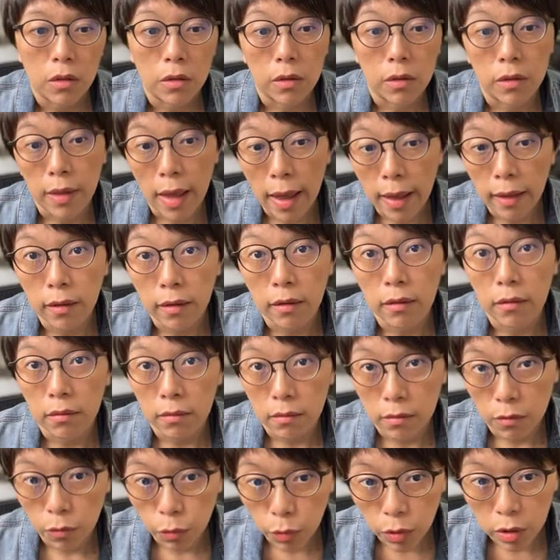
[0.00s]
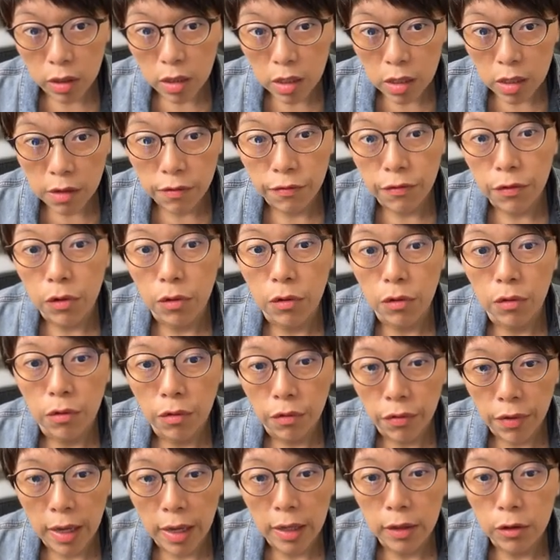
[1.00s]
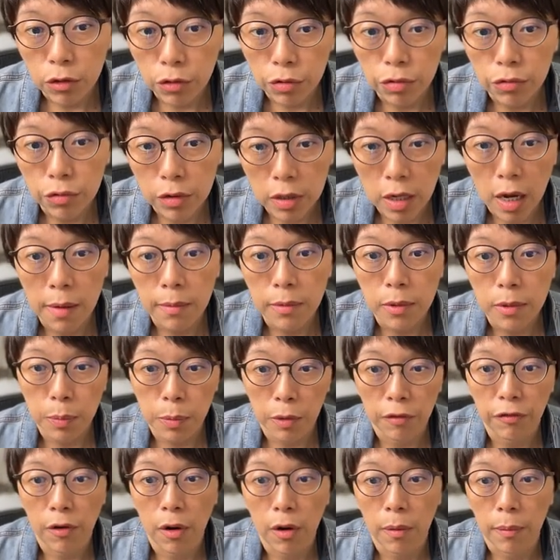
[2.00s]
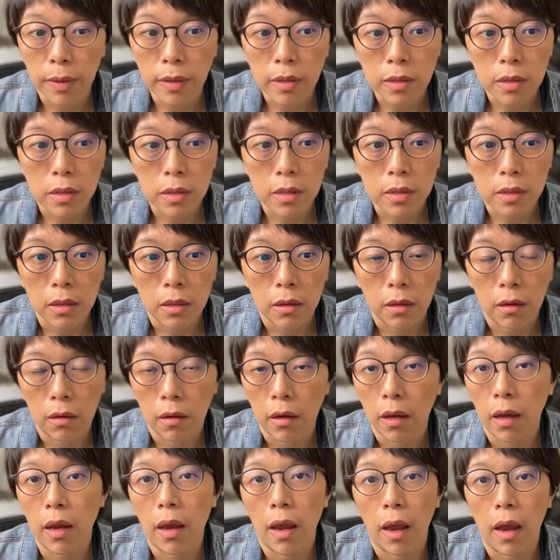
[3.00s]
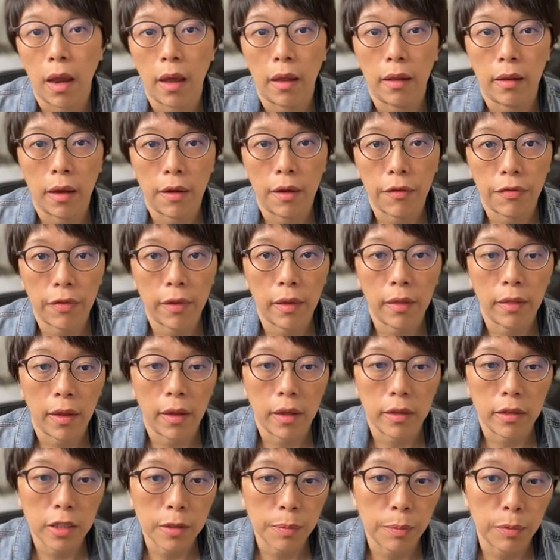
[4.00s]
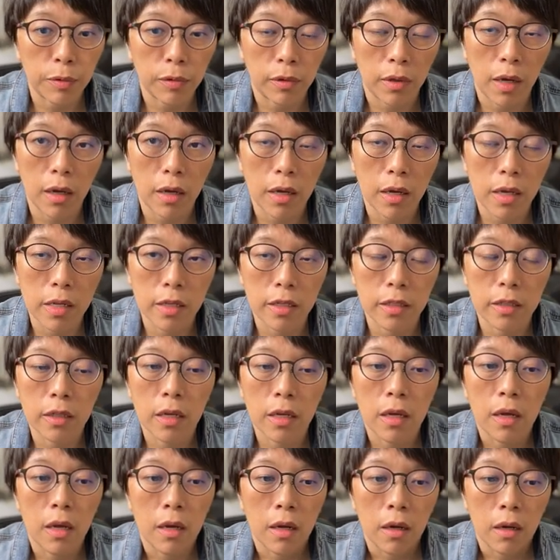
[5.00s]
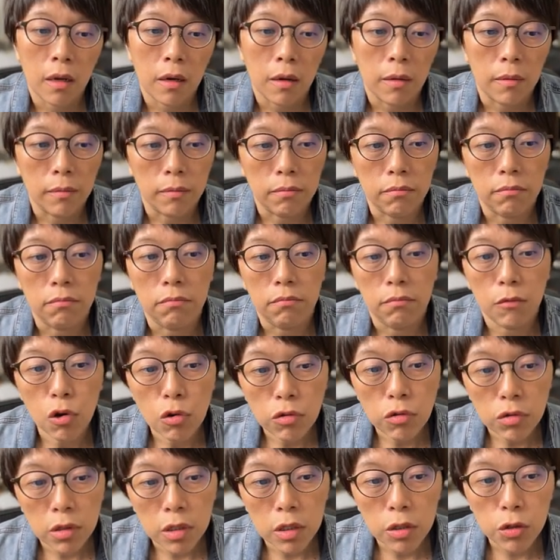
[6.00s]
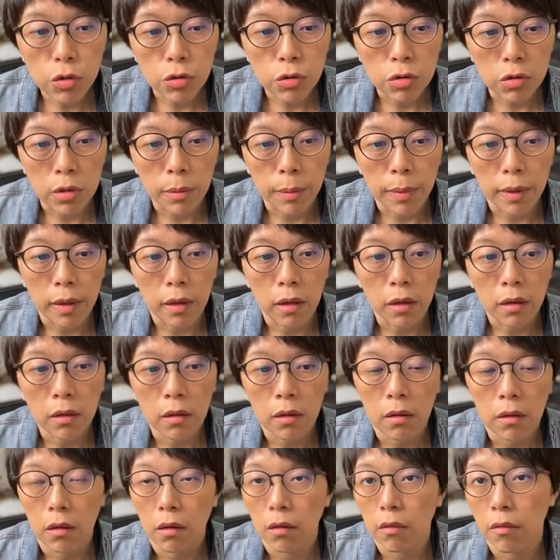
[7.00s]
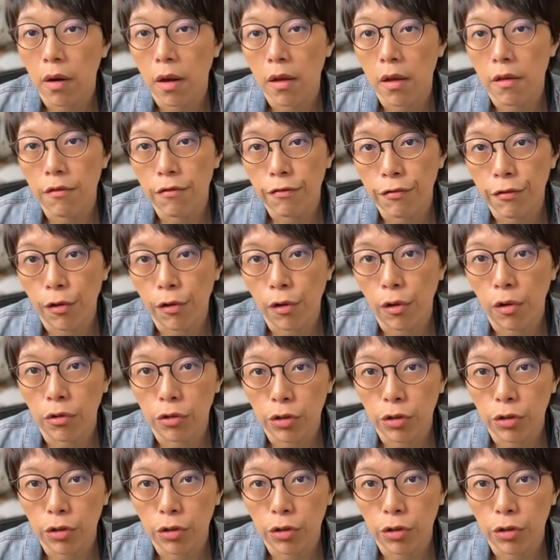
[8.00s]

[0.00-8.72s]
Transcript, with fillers: That will give you that two times performance. Okay, and I think that this product is mostly suitable, all right, for